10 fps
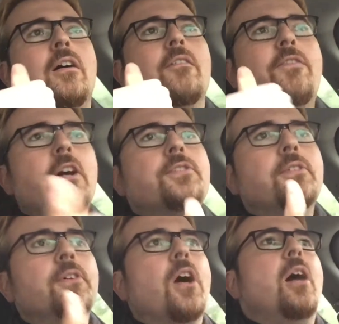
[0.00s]

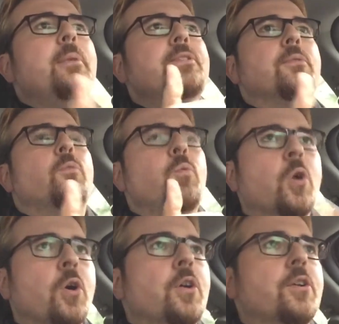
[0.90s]
farcical comedies
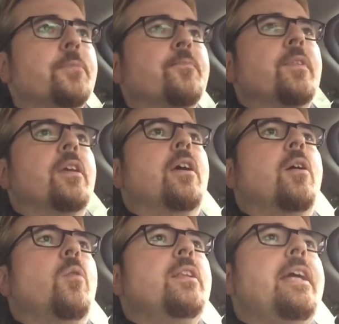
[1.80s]
work
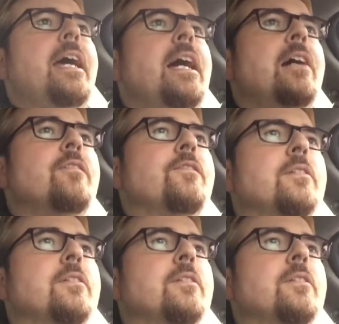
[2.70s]
when they have